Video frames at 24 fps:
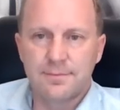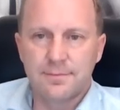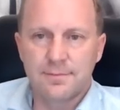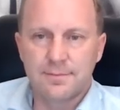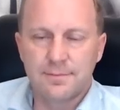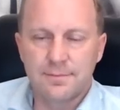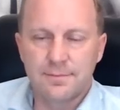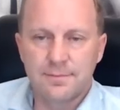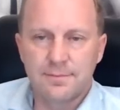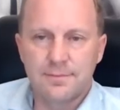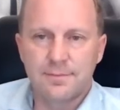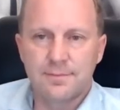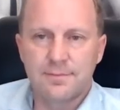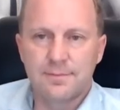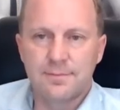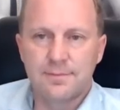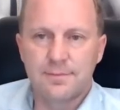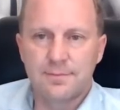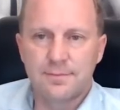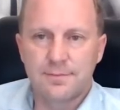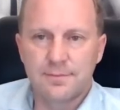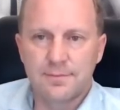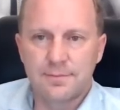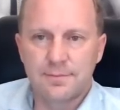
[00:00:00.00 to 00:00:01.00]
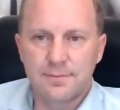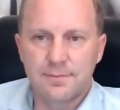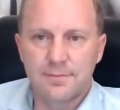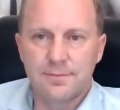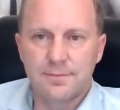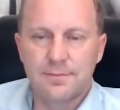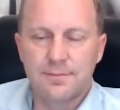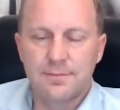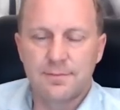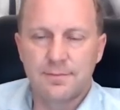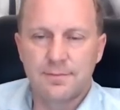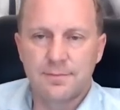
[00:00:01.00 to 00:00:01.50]

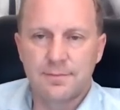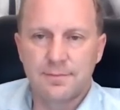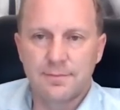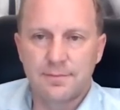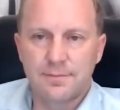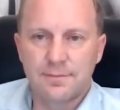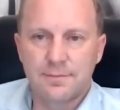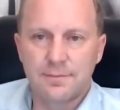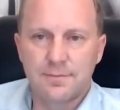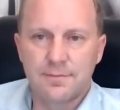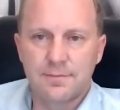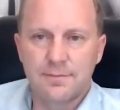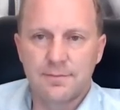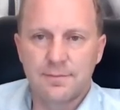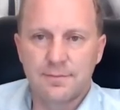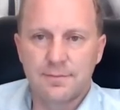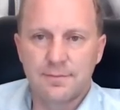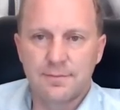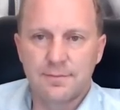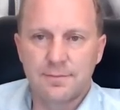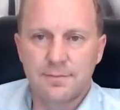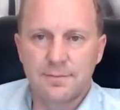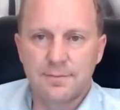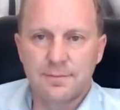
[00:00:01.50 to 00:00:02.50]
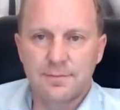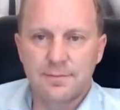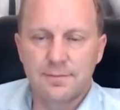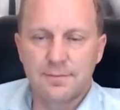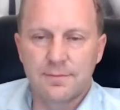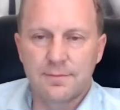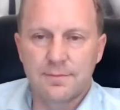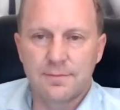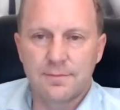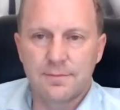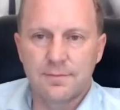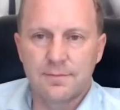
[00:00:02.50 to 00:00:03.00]

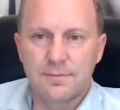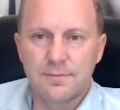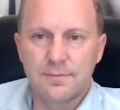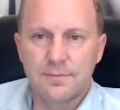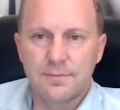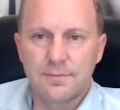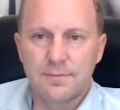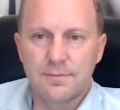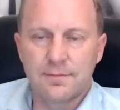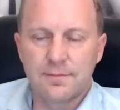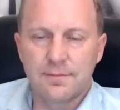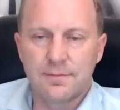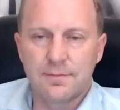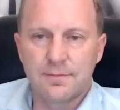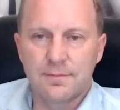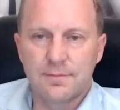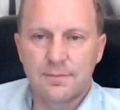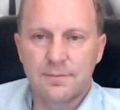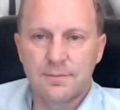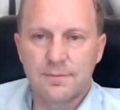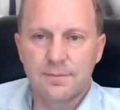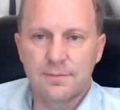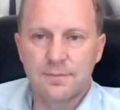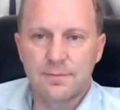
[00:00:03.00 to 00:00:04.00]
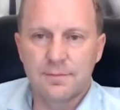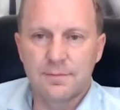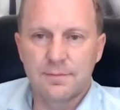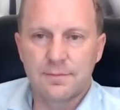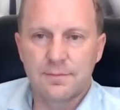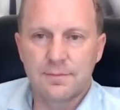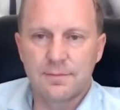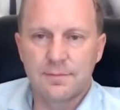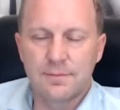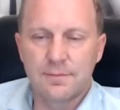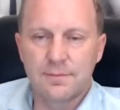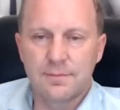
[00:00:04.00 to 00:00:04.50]

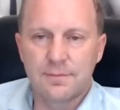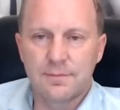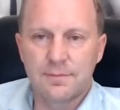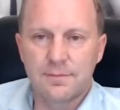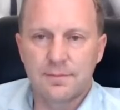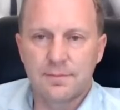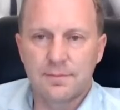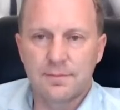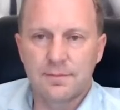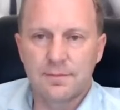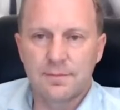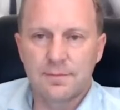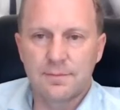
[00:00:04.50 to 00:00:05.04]
No words are spoken by the person on screen.